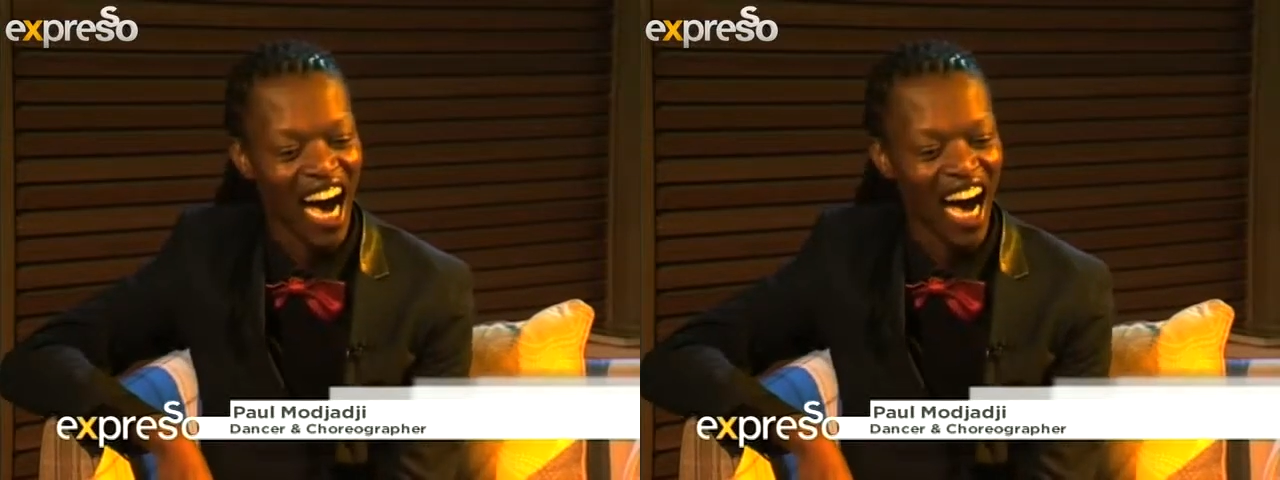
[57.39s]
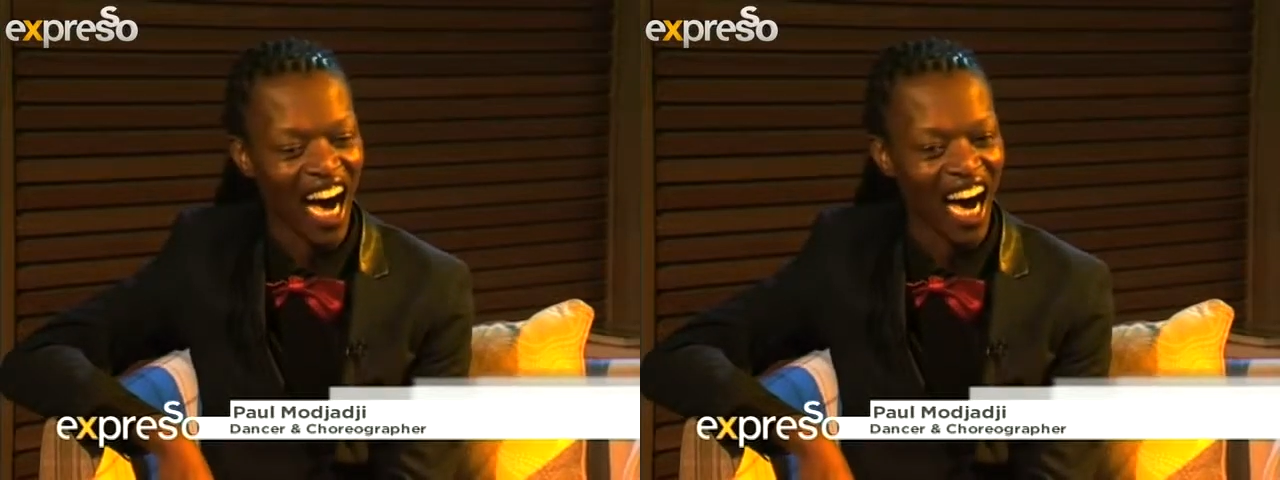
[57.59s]

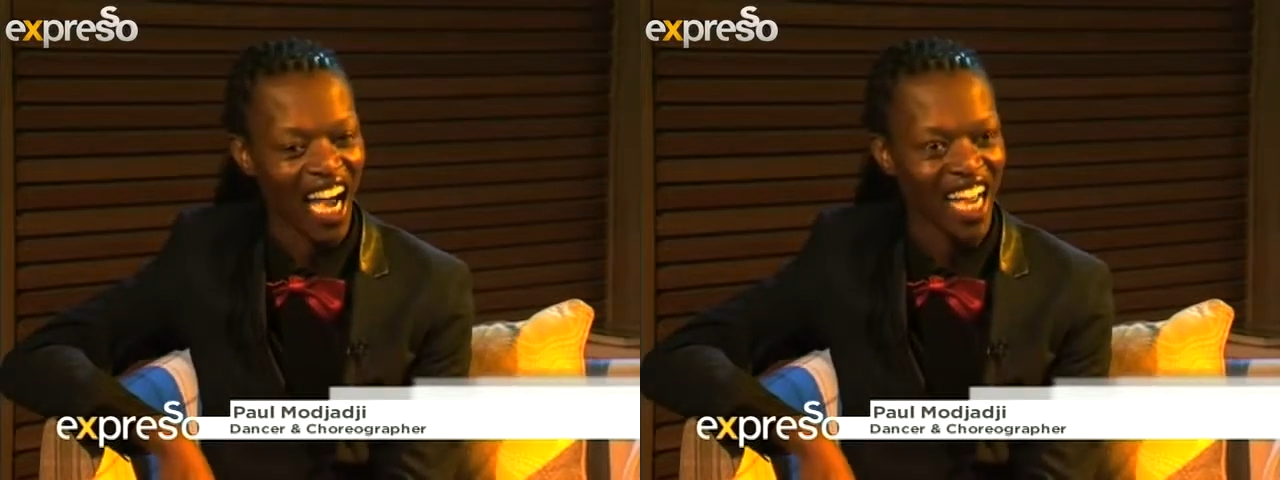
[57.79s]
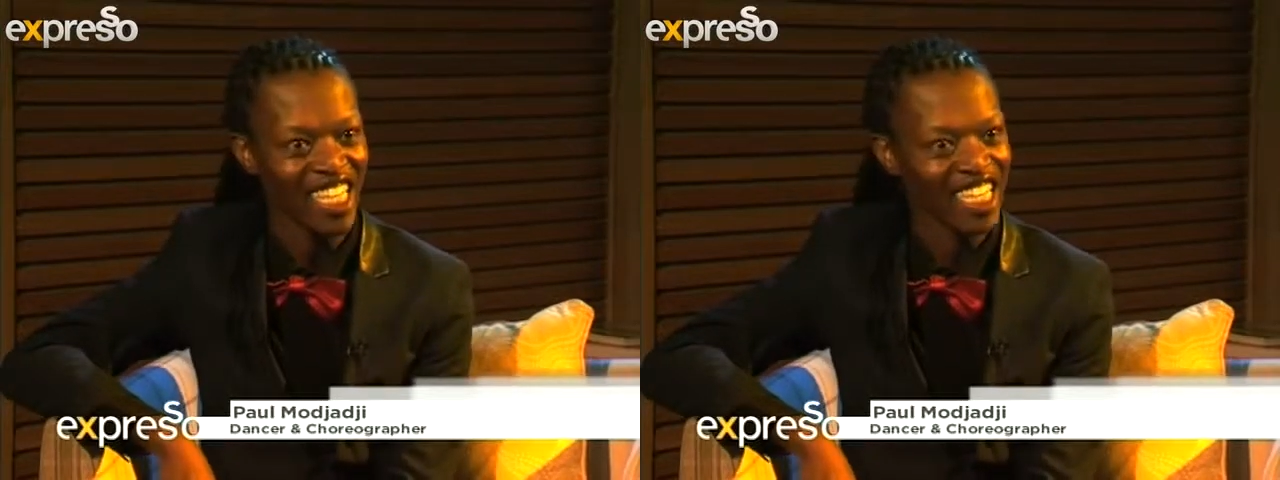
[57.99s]

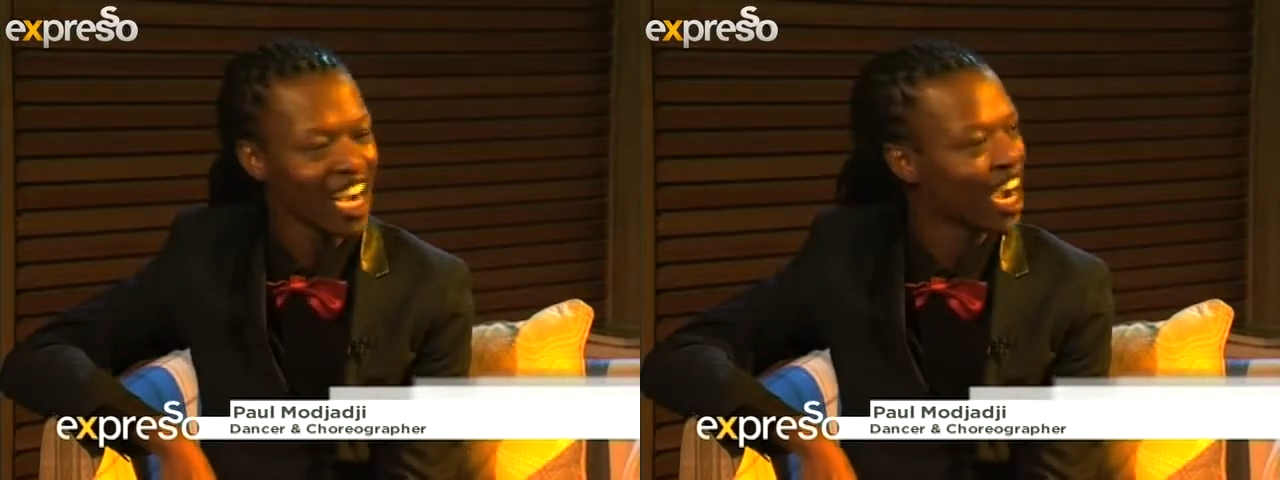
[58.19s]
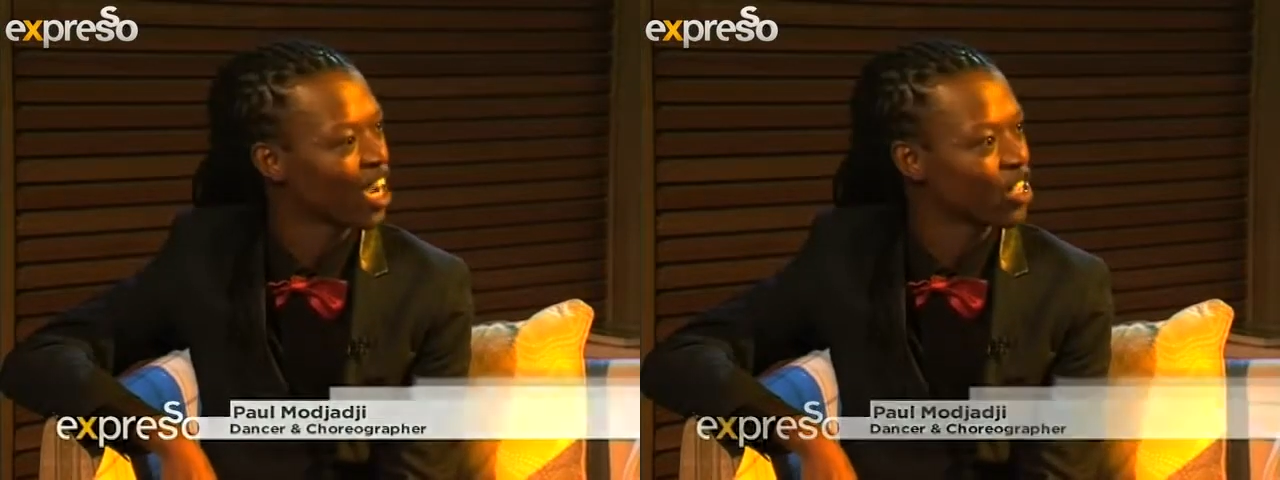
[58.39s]
And
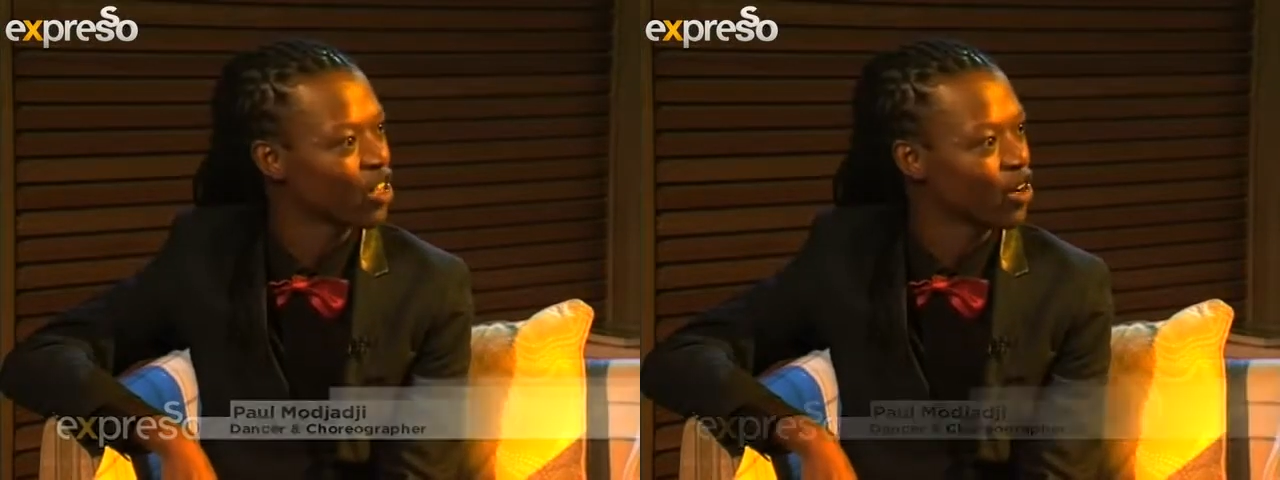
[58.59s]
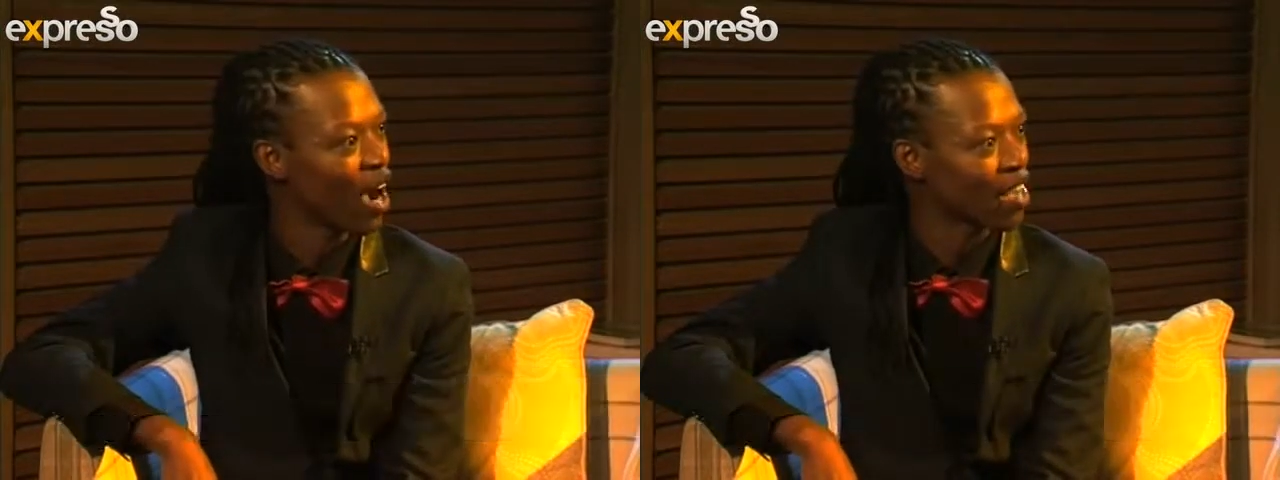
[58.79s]
yeah, you
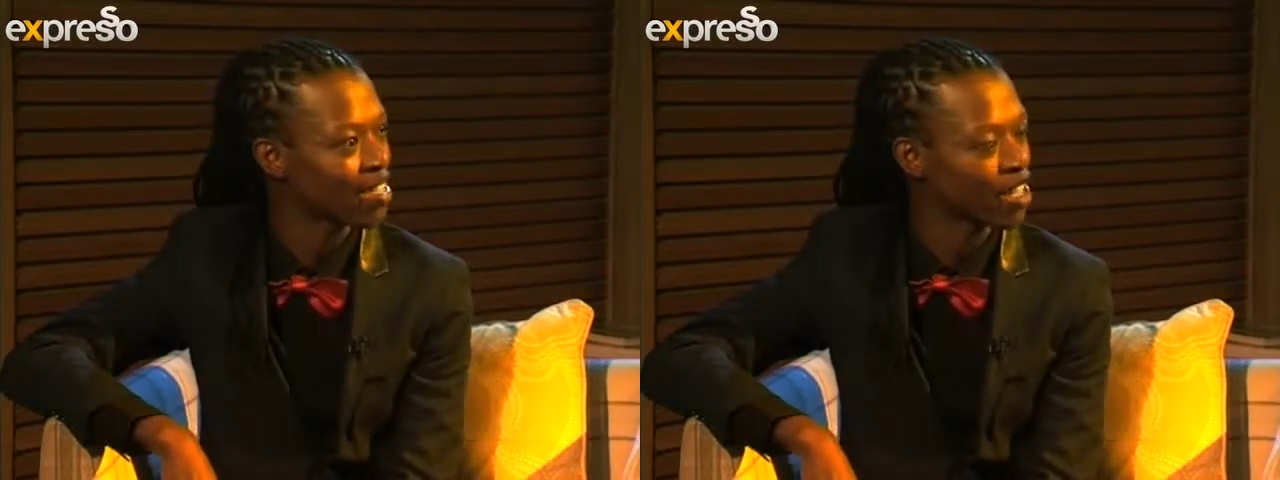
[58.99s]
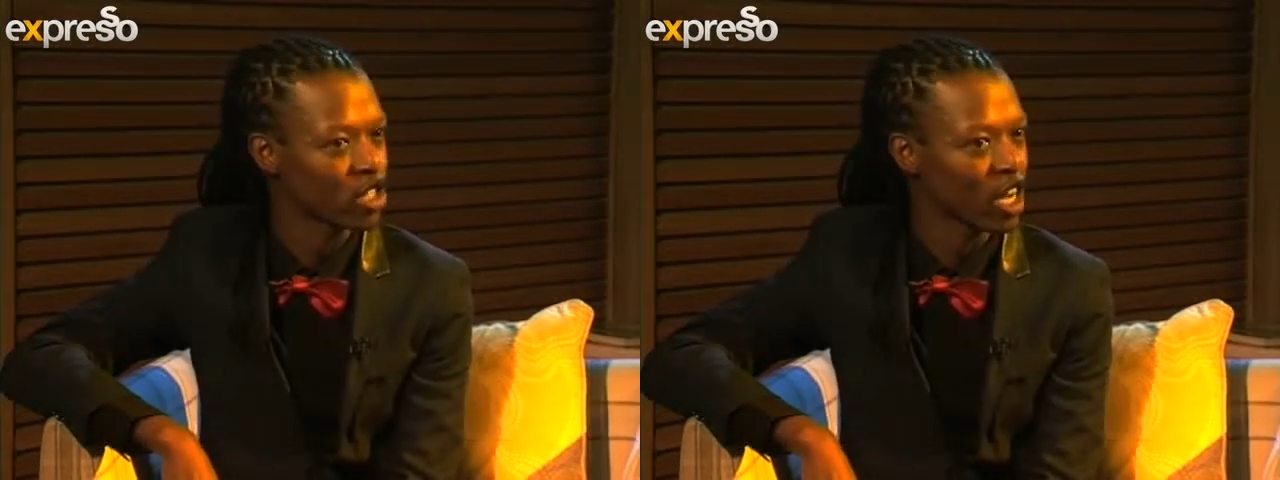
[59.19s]
know, I
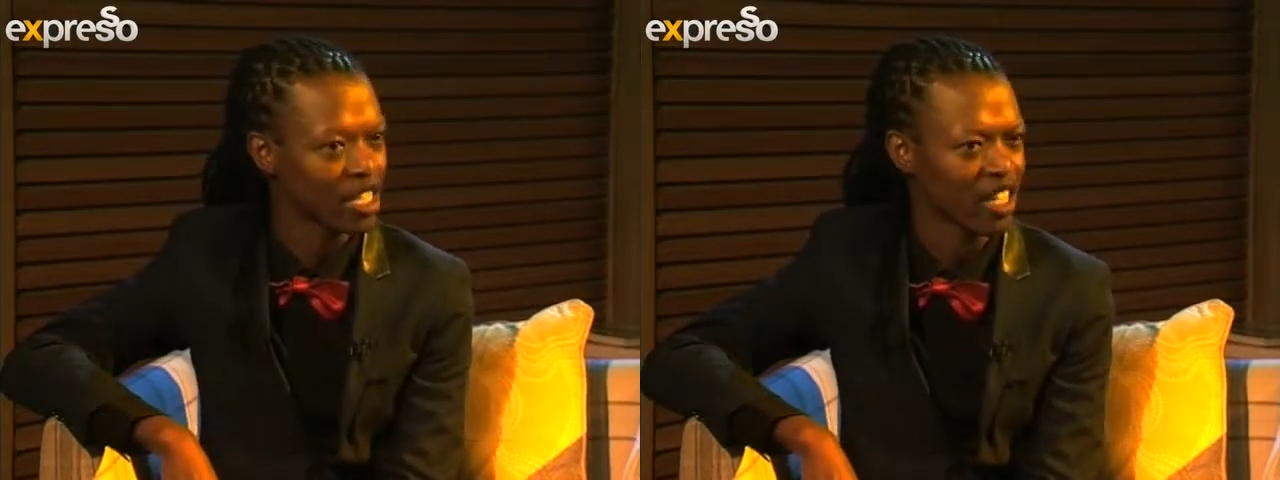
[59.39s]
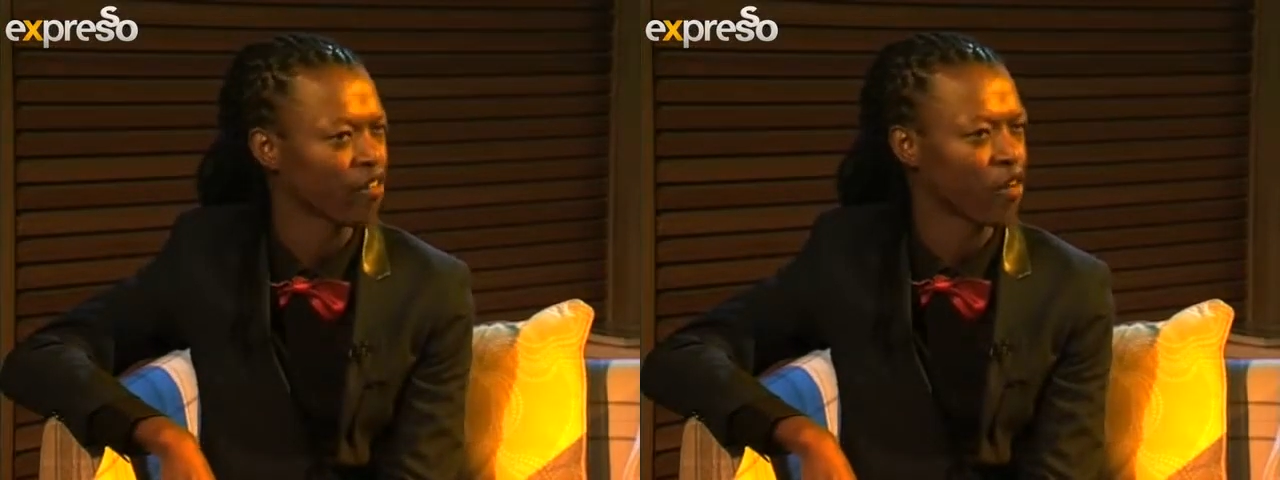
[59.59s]
started
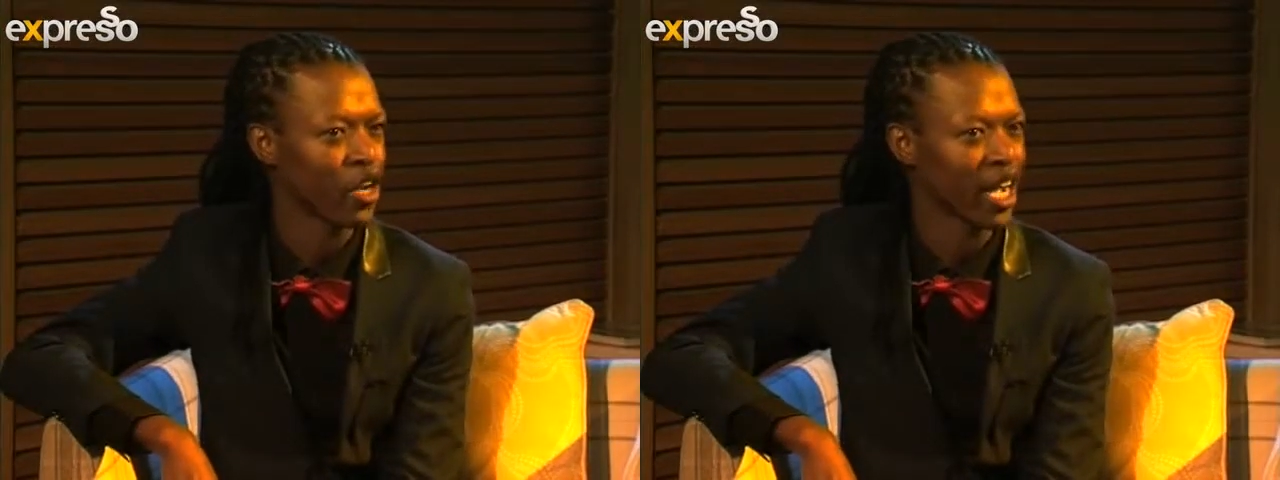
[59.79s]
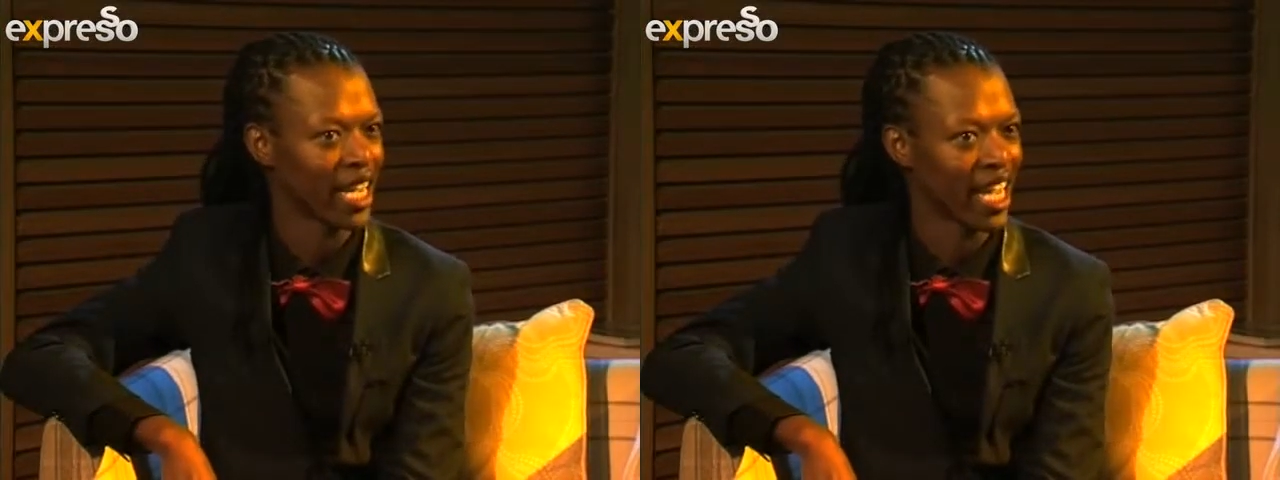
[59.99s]
dancing at a
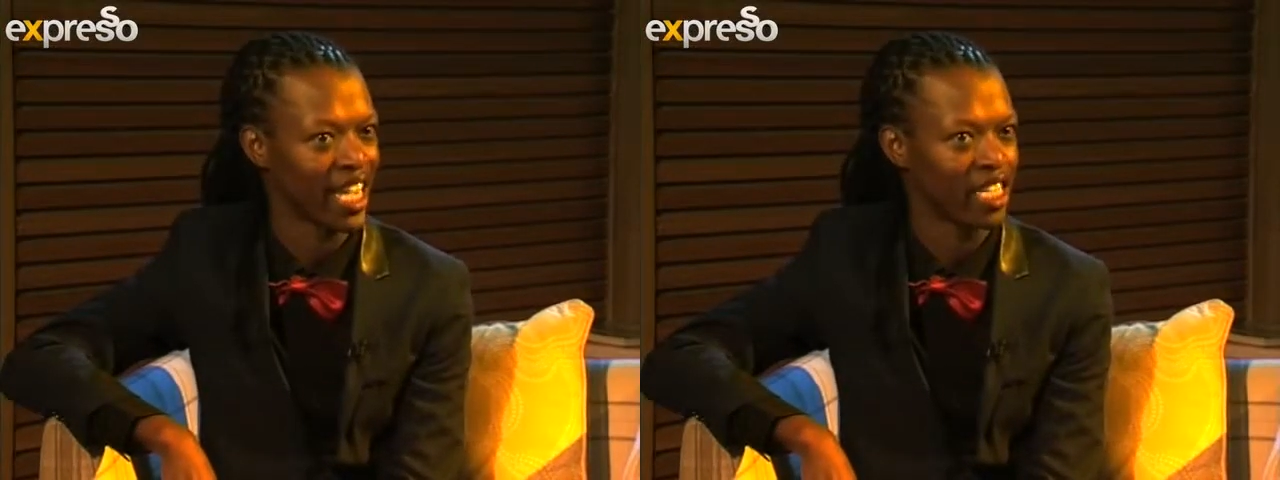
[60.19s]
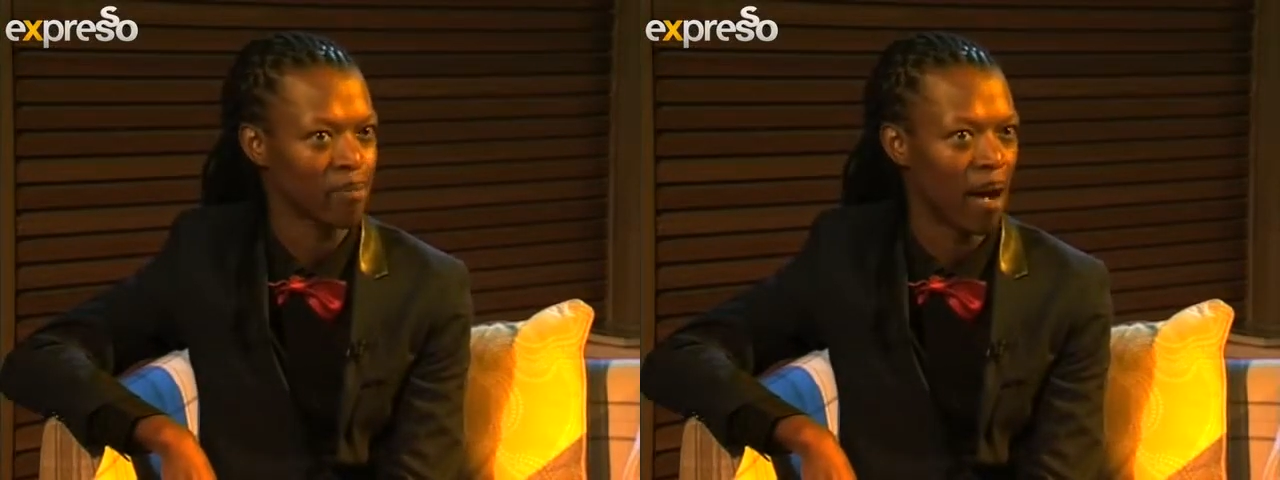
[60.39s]
very young age.